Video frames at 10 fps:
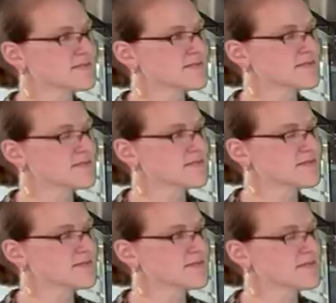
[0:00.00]

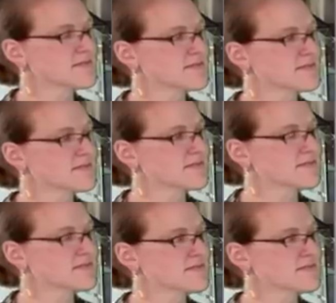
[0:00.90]

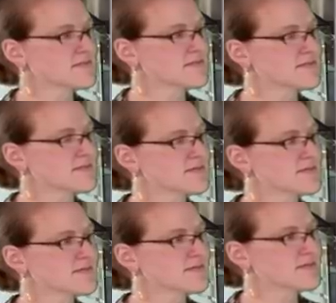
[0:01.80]

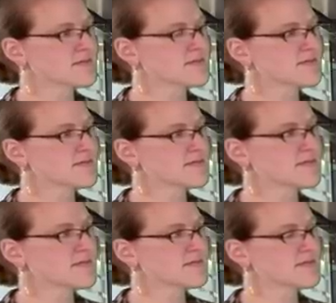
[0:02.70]

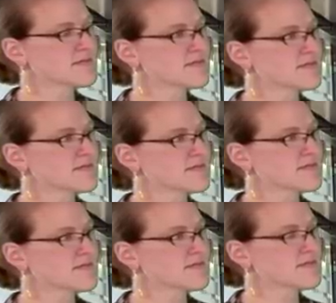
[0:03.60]

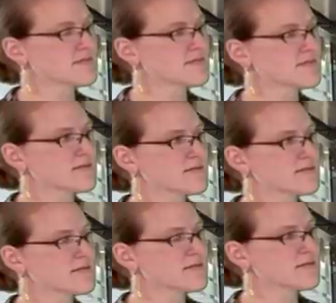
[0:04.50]

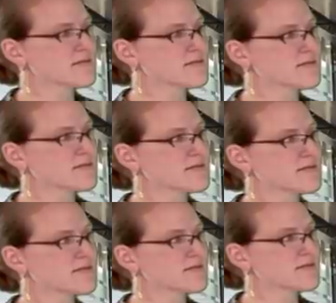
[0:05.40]

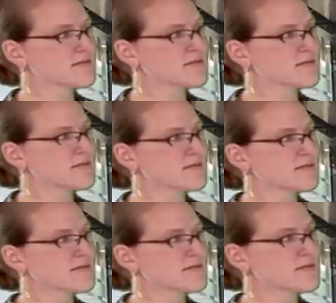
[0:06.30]

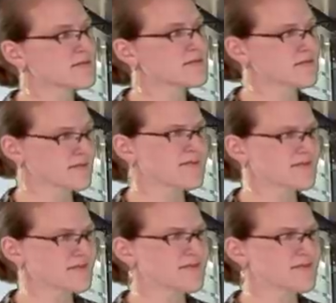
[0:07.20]
This person isn't speaking.